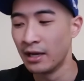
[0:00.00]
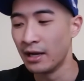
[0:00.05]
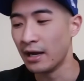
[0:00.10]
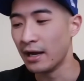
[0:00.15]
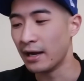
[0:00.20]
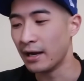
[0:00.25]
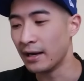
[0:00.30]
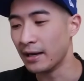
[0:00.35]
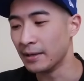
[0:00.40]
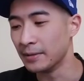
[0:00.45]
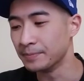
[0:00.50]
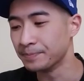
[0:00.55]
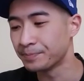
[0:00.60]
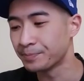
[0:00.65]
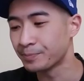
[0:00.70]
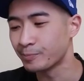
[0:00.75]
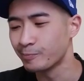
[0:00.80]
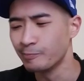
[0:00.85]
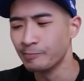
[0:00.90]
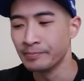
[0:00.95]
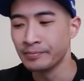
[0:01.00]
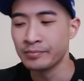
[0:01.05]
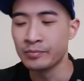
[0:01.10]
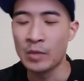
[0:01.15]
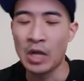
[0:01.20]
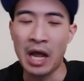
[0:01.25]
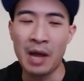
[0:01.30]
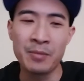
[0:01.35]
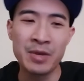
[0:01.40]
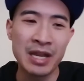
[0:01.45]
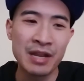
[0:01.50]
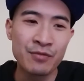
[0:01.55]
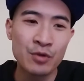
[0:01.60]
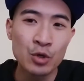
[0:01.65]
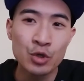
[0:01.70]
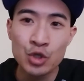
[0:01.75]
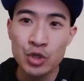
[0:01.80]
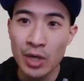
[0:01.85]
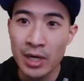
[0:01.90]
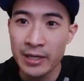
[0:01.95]
I mean, if
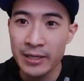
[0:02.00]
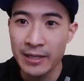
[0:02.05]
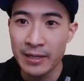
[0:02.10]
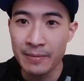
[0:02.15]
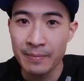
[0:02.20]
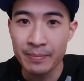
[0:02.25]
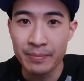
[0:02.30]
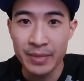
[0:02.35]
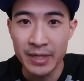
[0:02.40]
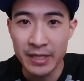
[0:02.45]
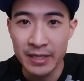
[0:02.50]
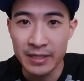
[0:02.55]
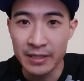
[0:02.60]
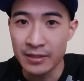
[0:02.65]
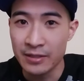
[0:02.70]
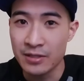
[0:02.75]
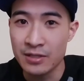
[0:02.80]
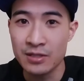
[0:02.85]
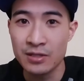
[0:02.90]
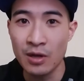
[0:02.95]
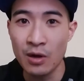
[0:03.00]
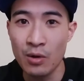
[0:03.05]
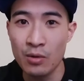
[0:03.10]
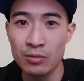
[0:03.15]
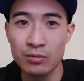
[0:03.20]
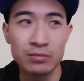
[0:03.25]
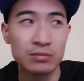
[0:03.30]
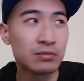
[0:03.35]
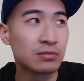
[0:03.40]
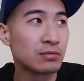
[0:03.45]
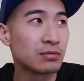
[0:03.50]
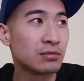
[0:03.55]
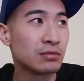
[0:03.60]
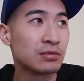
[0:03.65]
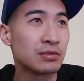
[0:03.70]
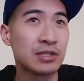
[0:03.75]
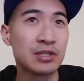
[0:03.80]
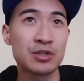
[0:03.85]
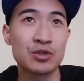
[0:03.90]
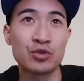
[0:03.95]
you're trying to get big, don't
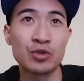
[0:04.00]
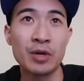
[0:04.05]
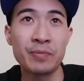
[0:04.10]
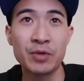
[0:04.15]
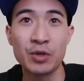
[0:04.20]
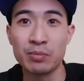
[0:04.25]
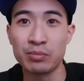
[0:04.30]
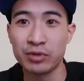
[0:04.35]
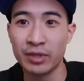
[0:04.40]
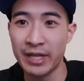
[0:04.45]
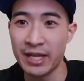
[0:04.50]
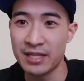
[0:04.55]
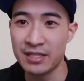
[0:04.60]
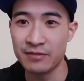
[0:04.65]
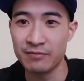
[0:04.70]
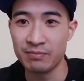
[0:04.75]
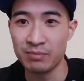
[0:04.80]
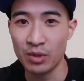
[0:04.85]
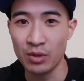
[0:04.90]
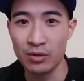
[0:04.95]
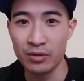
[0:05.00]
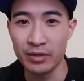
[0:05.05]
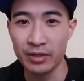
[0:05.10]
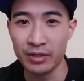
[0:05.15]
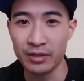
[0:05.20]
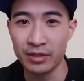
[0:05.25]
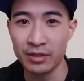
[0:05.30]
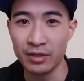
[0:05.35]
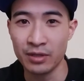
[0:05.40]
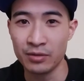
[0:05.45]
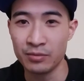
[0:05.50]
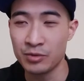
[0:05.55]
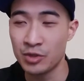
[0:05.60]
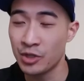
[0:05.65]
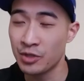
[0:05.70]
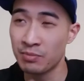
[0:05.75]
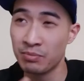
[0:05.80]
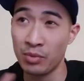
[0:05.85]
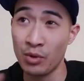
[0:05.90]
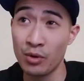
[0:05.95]
disrupt your plans of bulking, you know,
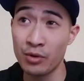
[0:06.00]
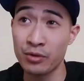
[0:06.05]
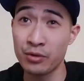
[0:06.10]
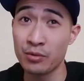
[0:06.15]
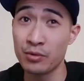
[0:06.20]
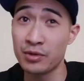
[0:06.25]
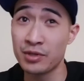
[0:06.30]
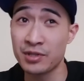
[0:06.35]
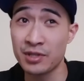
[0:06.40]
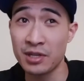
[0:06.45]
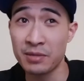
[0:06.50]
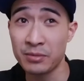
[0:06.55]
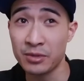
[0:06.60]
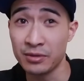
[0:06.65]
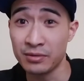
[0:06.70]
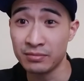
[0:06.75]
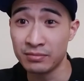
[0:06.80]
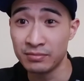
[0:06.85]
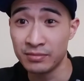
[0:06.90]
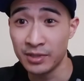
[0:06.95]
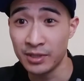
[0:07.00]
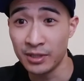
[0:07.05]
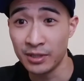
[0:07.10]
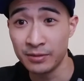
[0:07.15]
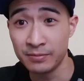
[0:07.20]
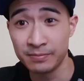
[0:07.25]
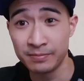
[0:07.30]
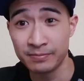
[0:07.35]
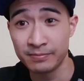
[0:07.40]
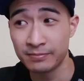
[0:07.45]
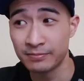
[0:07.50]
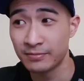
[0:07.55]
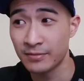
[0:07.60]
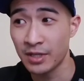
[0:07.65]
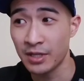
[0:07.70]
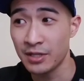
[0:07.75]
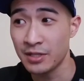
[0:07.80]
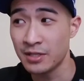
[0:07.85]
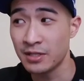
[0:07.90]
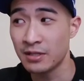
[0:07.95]
just bulk through the summer, you know,
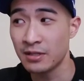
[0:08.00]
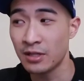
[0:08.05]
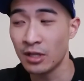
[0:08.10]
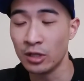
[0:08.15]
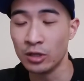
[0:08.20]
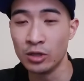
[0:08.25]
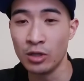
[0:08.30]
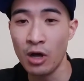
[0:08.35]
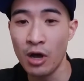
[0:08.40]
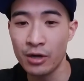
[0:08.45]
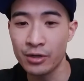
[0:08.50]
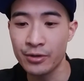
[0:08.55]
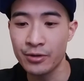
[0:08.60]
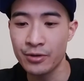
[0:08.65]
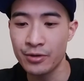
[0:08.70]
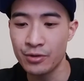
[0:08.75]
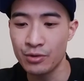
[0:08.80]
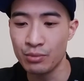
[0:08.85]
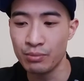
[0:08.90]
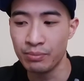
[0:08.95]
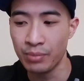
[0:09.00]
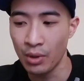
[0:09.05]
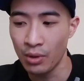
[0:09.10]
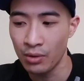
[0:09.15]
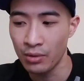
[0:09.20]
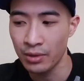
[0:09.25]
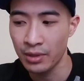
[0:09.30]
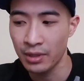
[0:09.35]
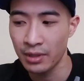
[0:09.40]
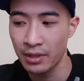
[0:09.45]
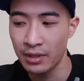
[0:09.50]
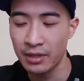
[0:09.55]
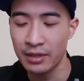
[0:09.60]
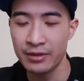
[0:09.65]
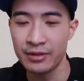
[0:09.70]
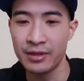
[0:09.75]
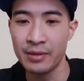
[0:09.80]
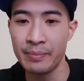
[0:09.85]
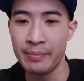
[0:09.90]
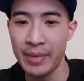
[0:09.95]
because the longer you bulk,
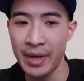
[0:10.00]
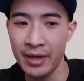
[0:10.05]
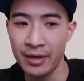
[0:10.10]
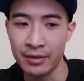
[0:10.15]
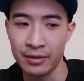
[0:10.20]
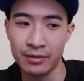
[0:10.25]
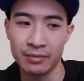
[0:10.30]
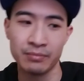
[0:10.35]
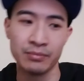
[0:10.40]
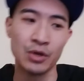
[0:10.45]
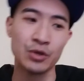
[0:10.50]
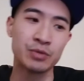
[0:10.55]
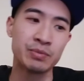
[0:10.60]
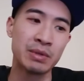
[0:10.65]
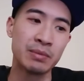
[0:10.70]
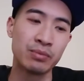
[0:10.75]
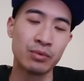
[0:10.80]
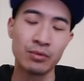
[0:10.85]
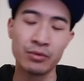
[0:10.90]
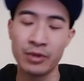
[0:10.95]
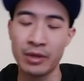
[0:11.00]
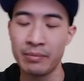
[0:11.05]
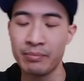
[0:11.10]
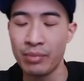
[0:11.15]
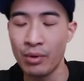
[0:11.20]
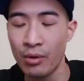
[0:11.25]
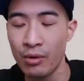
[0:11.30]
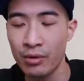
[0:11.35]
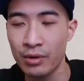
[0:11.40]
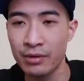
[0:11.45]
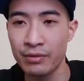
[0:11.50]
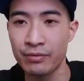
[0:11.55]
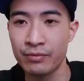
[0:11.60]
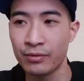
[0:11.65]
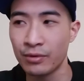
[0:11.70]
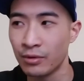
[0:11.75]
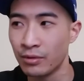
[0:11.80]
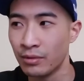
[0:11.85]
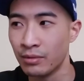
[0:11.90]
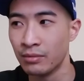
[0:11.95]
the better. Most people, they bulk
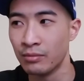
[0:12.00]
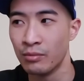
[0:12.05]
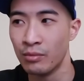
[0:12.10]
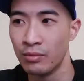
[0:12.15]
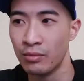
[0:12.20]
for